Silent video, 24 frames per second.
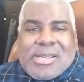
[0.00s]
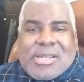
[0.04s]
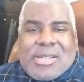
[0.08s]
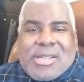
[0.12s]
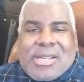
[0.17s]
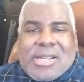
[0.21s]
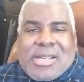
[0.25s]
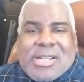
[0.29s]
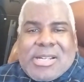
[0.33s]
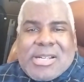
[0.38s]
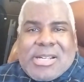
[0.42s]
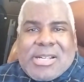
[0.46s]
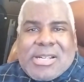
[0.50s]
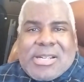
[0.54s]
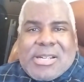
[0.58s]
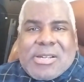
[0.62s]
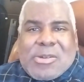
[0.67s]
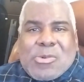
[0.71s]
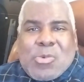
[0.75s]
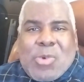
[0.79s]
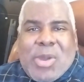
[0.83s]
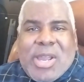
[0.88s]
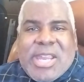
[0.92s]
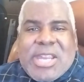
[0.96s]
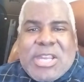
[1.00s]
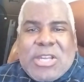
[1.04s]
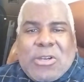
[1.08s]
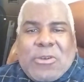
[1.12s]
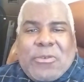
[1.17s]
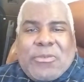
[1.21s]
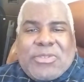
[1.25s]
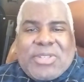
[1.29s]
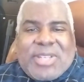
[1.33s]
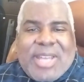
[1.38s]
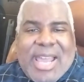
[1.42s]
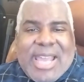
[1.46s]
a way
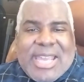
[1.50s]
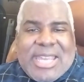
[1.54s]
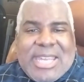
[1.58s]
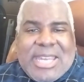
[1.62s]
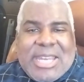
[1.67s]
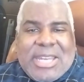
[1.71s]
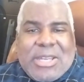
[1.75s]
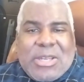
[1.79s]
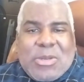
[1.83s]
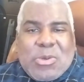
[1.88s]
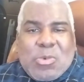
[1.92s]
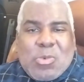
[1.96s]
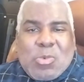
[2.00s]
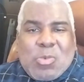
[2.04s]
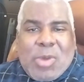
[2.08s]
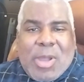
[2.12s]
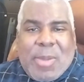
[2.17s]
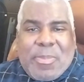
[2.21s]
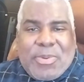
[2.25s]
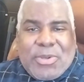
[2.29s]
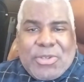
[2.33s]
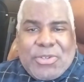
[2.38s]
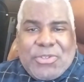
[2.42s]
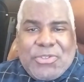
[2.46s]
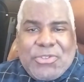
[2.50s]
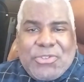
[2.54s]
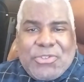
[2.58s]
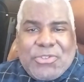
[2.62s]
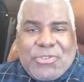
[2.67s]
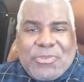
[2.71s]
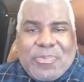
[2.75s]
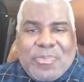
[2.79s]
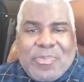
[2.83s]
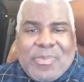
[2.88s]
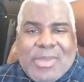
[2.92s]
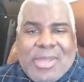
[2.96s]
of tagging
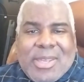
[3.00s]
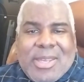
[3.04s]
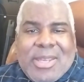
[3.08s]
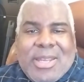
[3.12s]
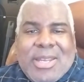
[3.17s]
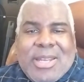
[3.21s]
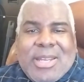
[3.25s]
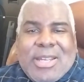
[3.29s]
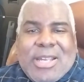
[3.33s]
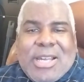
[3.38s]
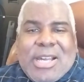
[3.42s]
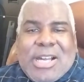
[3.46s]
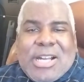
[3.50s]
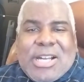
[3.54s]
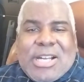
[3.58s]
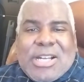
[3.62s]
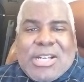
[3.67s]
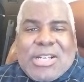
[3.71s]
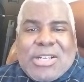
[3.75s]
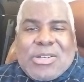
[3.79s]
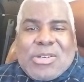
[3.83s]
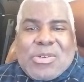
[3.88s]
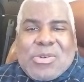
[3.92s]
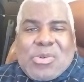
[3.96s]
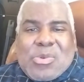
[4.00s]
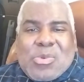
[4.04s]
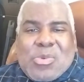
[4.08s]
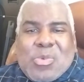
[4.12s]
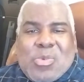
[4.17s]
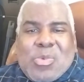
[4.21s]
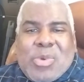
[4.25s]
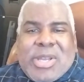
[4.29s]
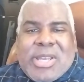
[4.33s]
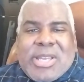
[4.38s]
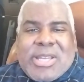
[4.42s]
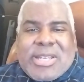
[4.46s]
weapons uh,
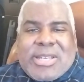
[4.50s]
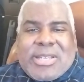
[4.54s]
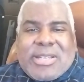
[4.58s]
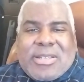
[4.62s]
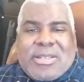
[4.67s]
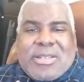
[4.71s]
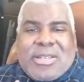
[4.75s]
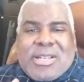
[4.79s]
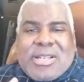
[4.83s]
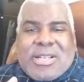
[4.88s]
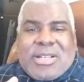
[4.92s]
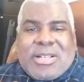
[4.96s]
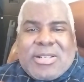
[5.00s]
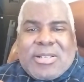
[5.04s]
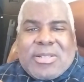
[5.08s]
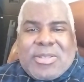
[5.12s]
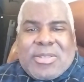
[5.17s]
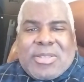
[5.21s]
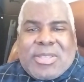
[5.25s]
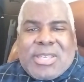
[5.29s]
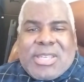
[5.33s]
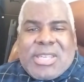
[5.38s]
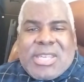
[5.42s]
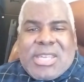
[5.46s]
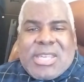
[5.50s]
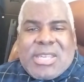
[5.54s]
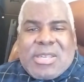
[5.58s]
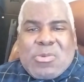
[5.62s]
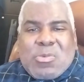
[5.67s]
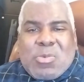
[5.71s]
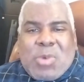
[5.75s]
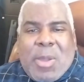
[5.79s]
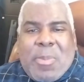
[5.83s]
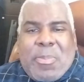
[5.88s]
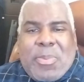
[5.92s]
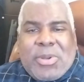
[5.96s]
where uh, the
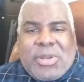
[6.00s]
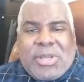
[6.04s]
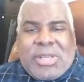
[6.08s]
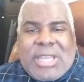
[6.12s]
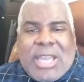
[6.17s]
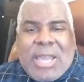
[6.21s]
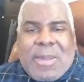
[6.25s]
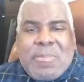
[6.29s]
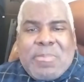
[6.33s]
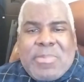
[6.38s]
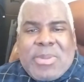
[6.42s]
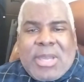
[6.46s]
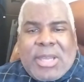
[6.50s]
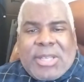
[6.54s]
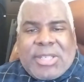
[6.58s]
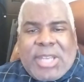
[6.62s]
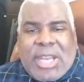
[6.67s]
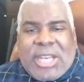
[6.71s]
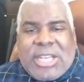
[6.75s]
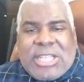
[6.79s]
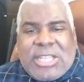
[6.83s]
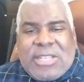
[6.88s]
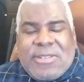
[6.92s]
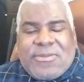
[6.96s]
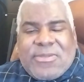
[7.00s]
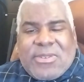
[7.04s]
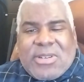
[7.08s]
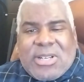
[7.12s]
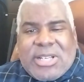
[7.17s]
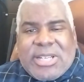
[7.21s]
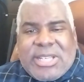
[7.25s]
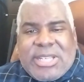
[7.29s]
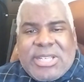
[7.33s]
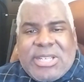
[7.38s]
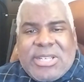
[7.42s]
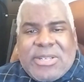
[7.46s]
weapon can be
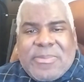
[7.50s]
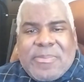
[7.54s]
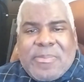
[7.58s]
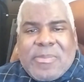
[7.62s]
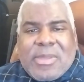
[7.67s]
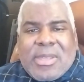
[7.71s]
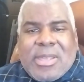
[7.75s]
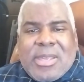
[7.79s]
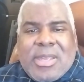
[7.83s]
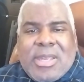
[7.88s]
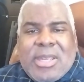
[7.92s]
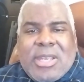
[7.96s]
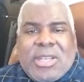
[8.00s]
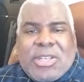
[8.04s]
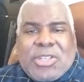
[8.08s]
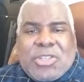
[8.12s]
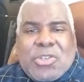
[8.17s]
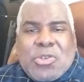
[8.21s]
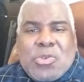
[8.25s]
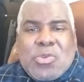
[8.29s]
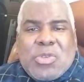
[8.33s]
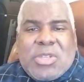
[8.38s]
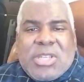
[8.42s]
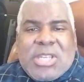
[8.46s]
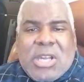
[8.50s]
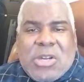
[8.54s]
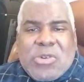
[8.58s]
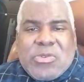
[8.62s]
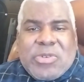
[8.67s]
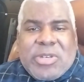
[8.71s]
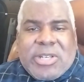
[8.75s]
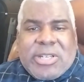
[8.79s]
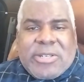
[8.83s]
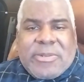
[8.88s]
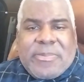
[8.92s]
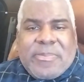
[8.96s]
identified to the
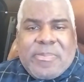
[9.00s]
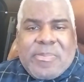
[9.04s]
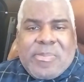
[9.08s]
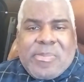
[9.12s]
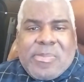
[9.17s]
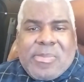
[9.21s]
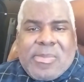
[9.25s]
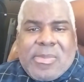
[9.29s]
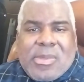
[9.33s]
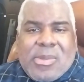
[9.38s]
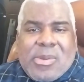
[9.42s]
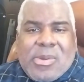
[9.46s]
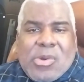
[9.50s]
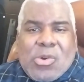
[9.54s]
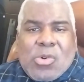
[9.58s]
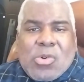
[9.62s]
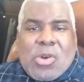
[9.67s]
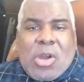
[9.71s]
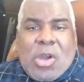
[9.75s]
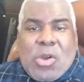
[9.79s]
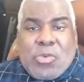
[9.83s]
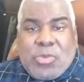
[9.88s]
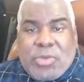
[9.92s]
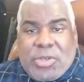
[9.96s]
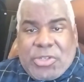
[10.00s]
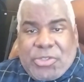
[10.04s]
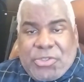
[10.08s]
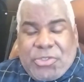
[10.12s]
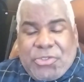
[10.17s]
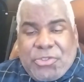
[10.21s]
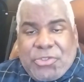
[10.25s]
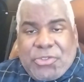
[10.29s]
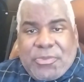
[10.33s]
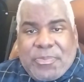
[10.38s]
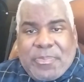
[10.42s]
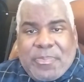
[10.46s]
owner or
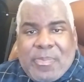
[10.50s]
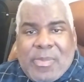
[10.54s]
owners